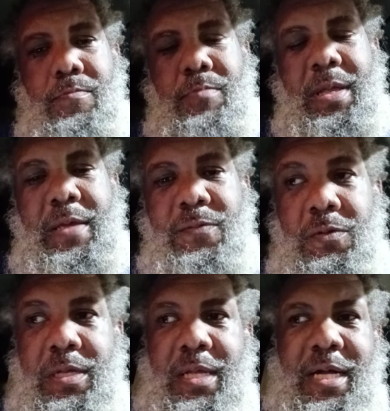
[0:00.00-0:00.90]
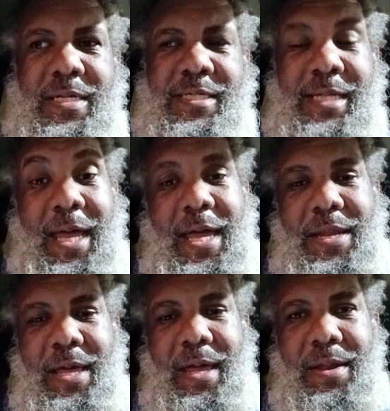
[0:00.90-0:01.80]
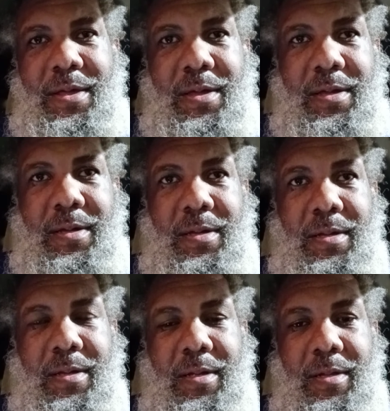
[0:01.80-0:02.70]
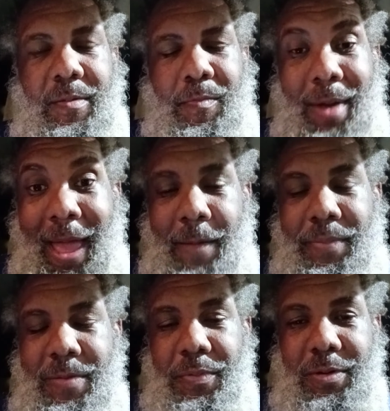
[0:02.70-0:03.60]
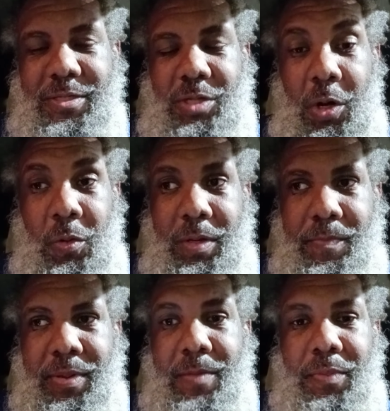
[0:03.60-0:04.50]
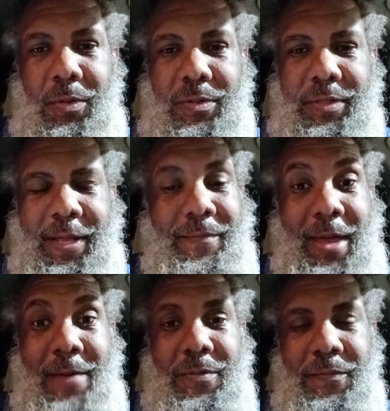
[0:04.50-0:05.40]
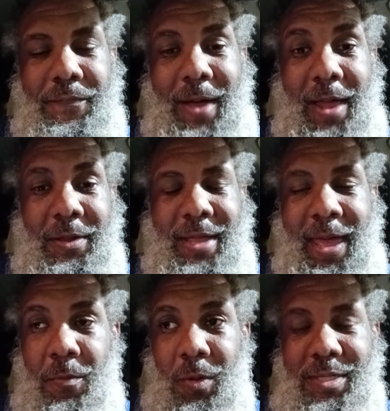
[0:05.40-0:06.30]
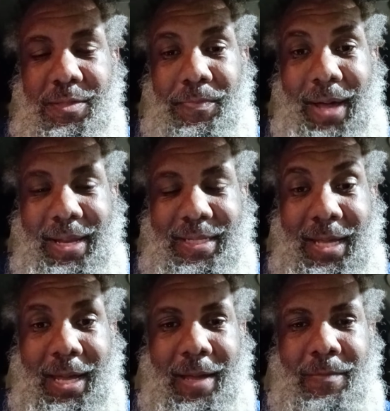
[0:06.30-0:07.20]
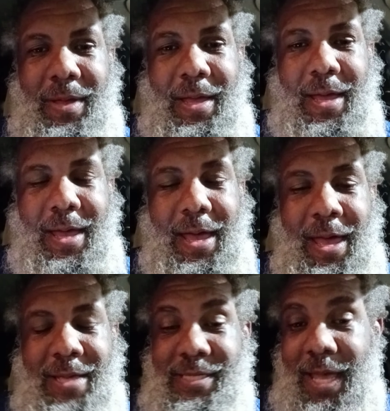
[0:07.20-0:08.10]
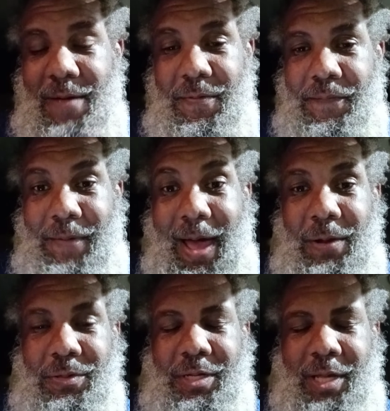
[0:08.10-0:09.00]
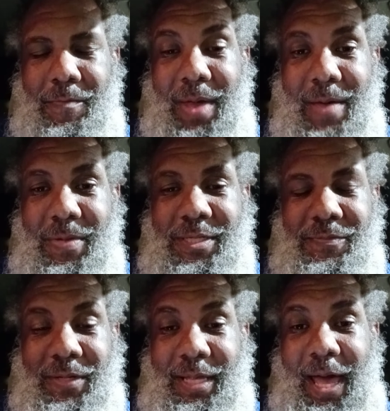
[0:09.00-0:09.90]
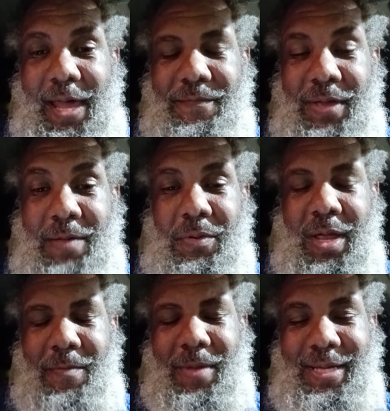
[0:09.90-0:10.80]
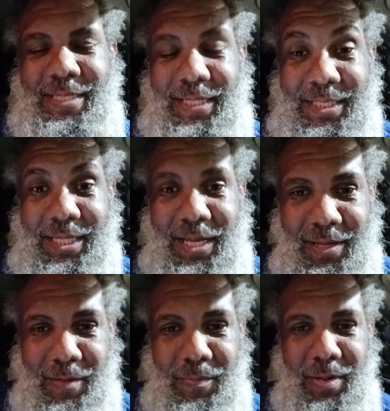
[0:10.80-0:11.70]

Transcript: many of you need to understand that black people is the only people that have ever followed at once upon a time has ever followed the commandments of the God of Abraham, Isaac, and Jacob.